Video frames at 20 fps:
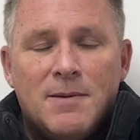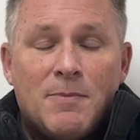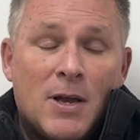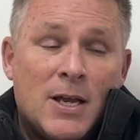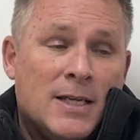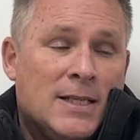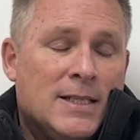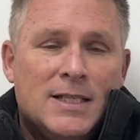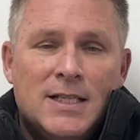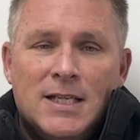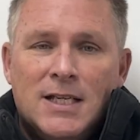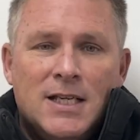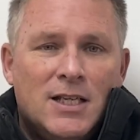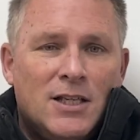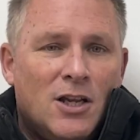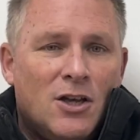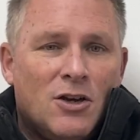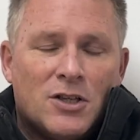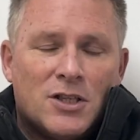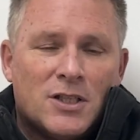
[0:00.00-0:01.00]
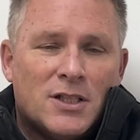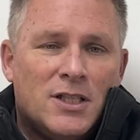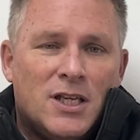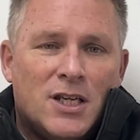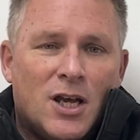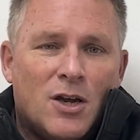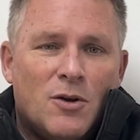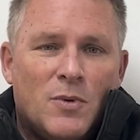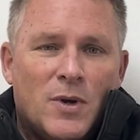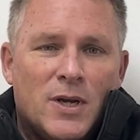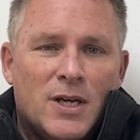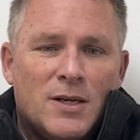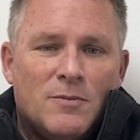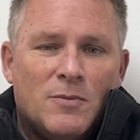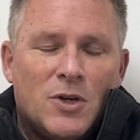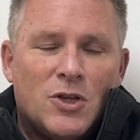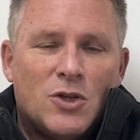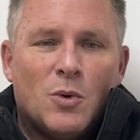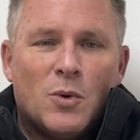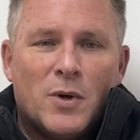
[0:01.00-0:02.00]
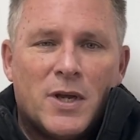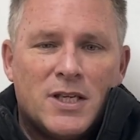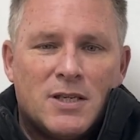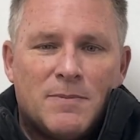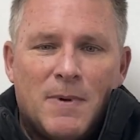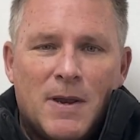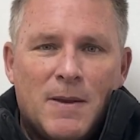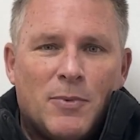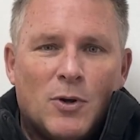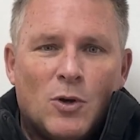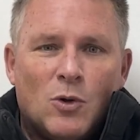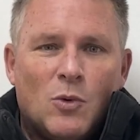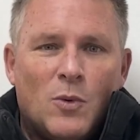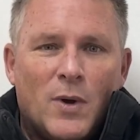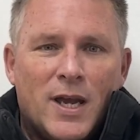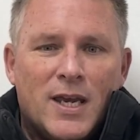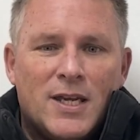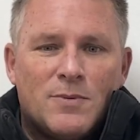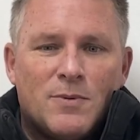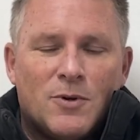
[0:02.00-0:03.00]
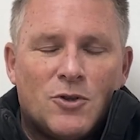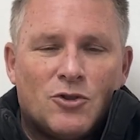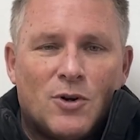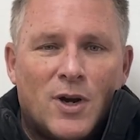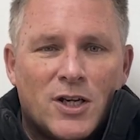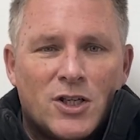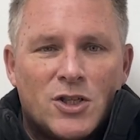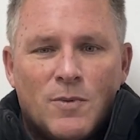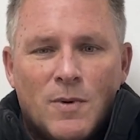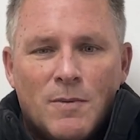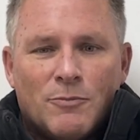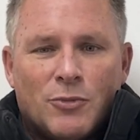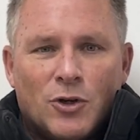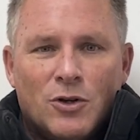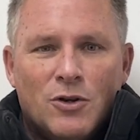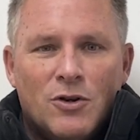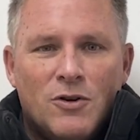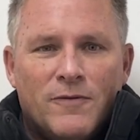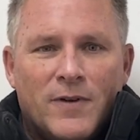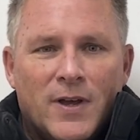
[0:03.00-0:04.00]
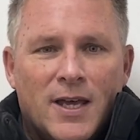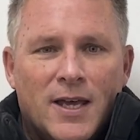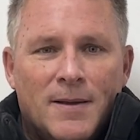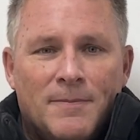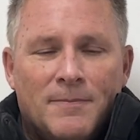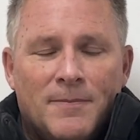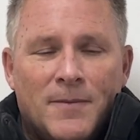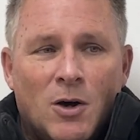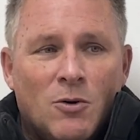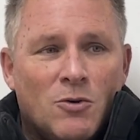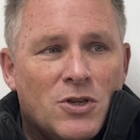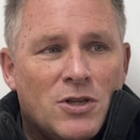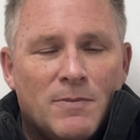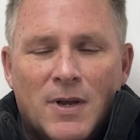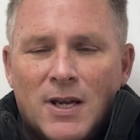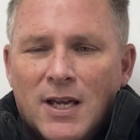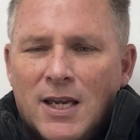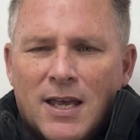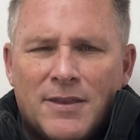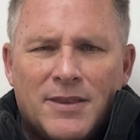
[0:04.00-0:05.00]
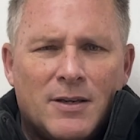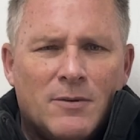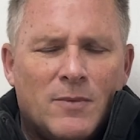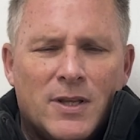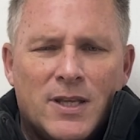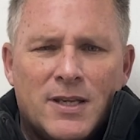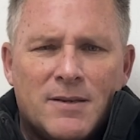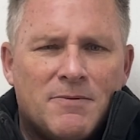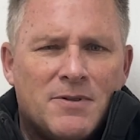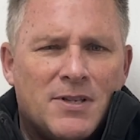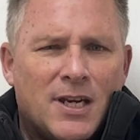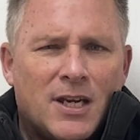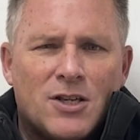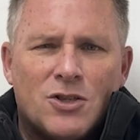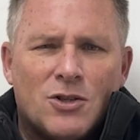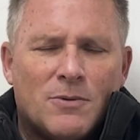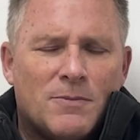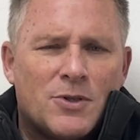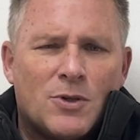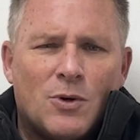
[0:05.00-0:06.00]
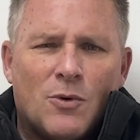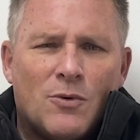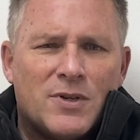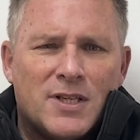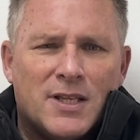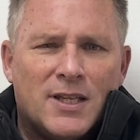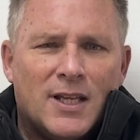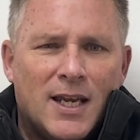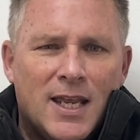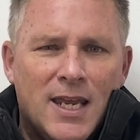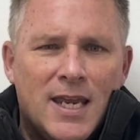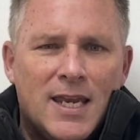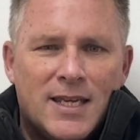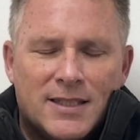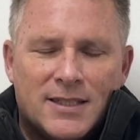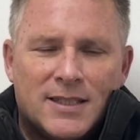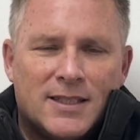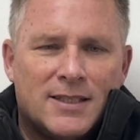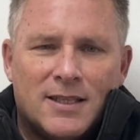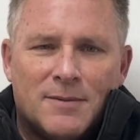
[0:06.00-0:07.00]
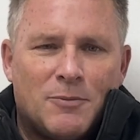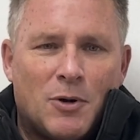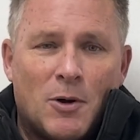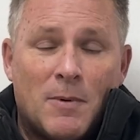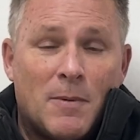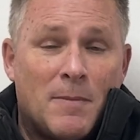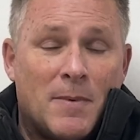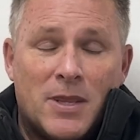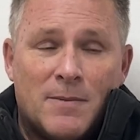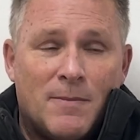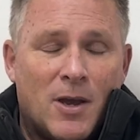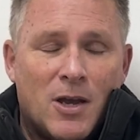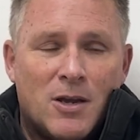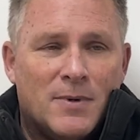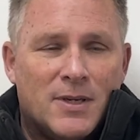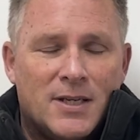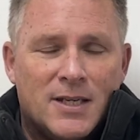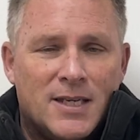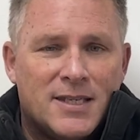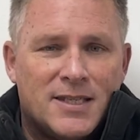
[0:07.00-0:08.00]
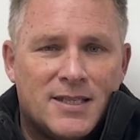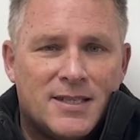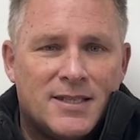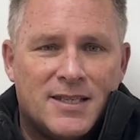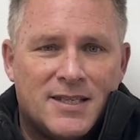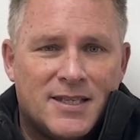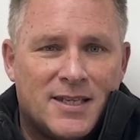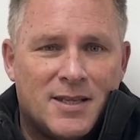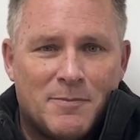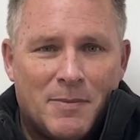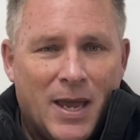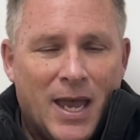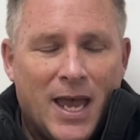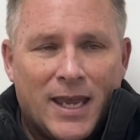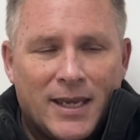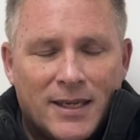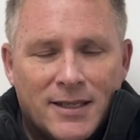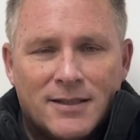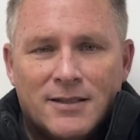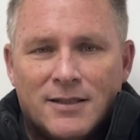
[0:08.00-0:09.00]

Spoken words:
But look, you know, we're talking to people always. We're trying to improve. Ultimately, I think we're the second top scorers in the league. The problem at the moment is at the back.